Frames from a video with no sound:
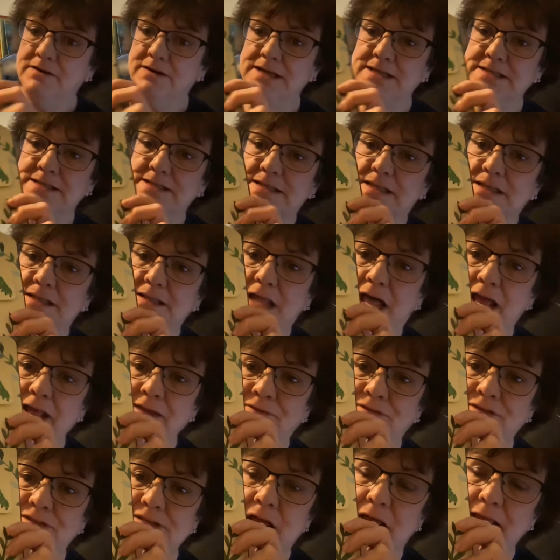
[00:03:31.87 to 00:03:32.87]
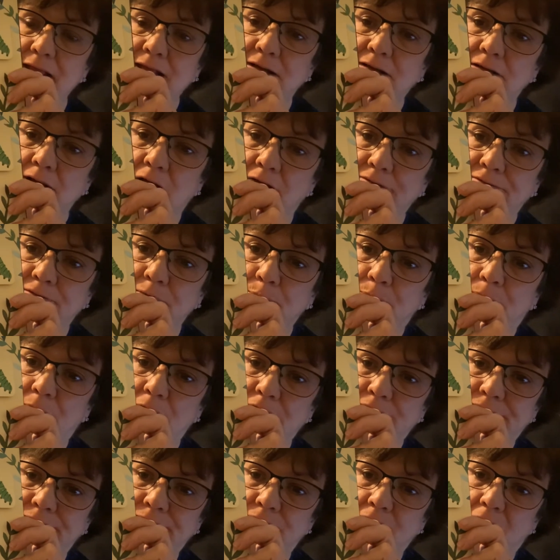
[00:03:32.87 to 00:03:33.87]
is the life cycle of a
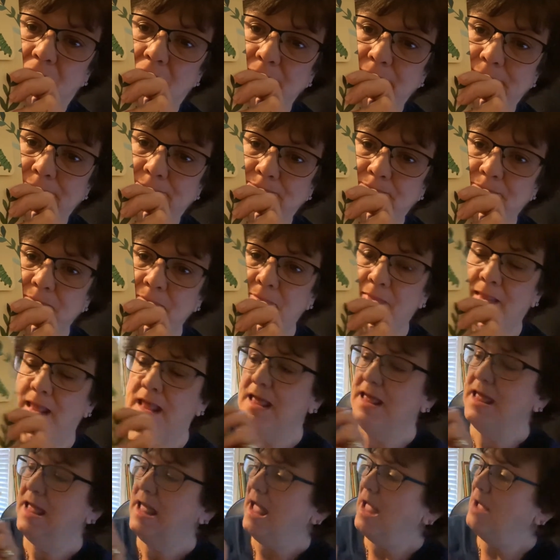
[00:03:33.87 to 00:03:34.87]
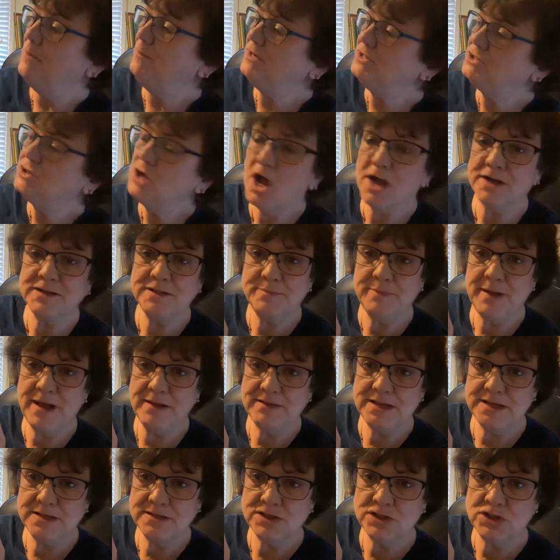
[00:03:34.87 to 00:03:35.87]
butterfly. And we talked about
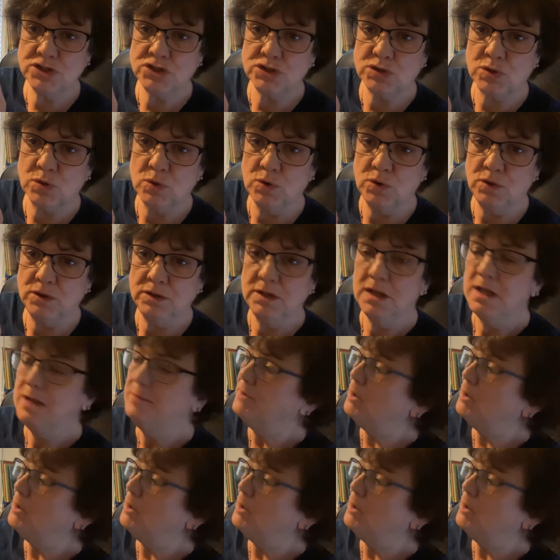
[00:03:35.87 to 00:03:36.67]
this in school, but